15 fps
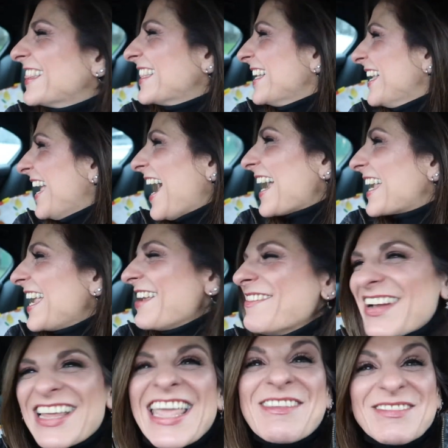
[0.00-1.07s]

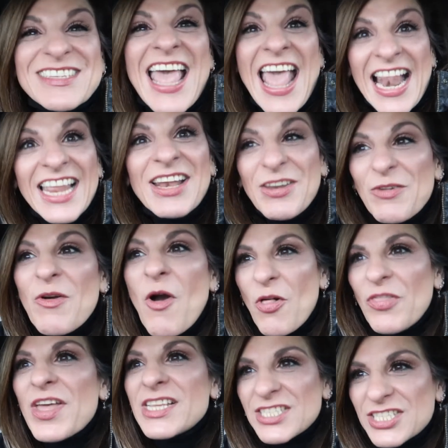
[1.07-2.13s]
I keep telling you all
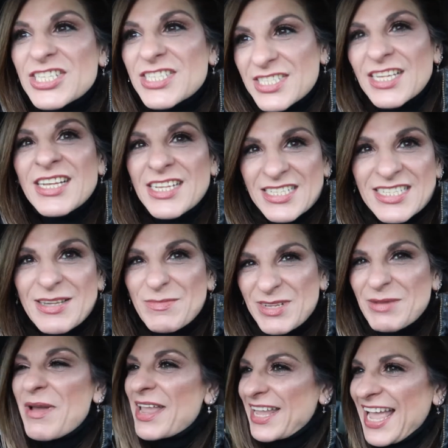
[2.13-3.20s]
this, just
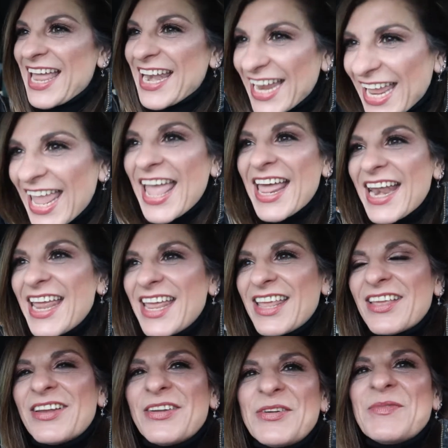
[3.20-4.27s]
somebody might kind of get
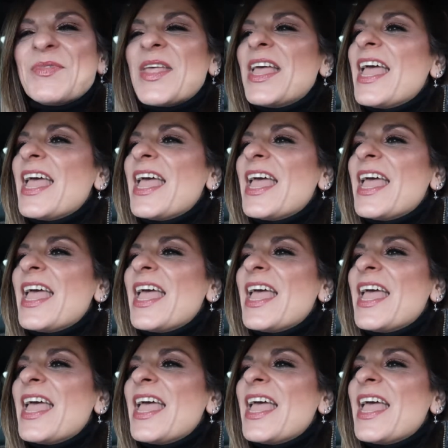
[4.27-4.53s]
it, you know.